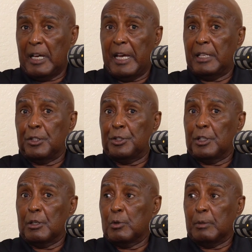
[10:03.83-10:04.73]
I had to
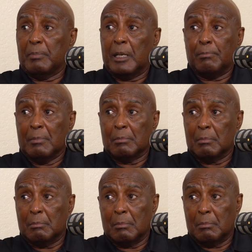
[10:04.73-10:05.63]
share with my
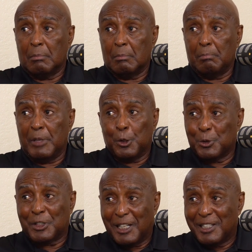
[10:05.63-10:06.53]
male
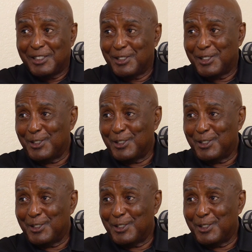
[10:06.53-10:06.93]
sons,